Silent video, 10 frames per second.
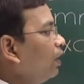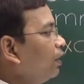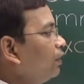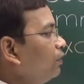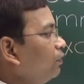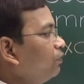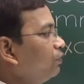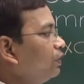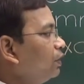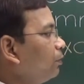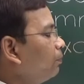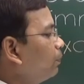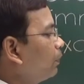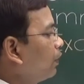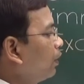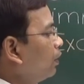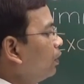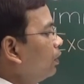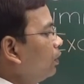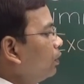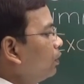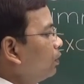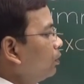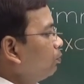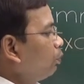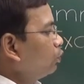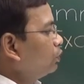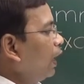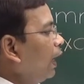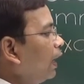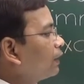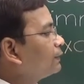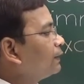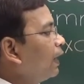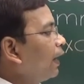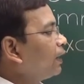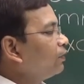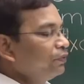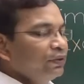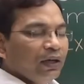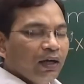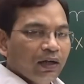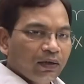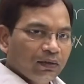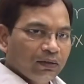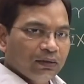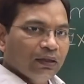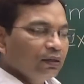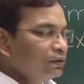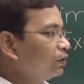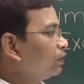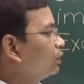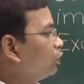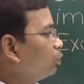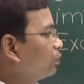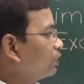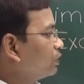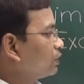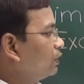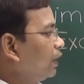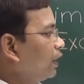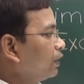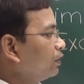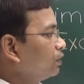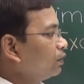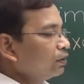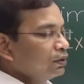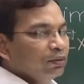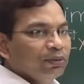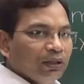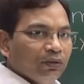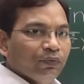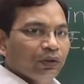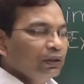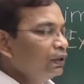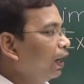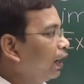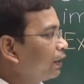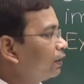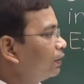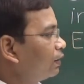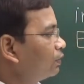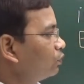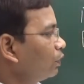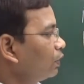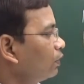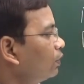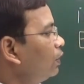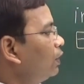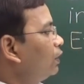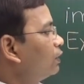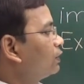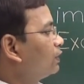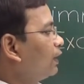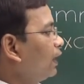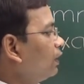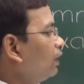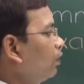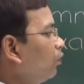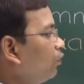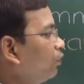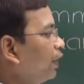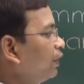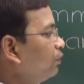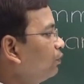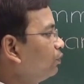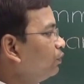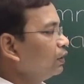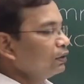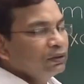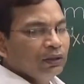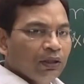I, V, both X and V are larger numerals than the middle one, I, that is 1. It's a 10, 5, 1.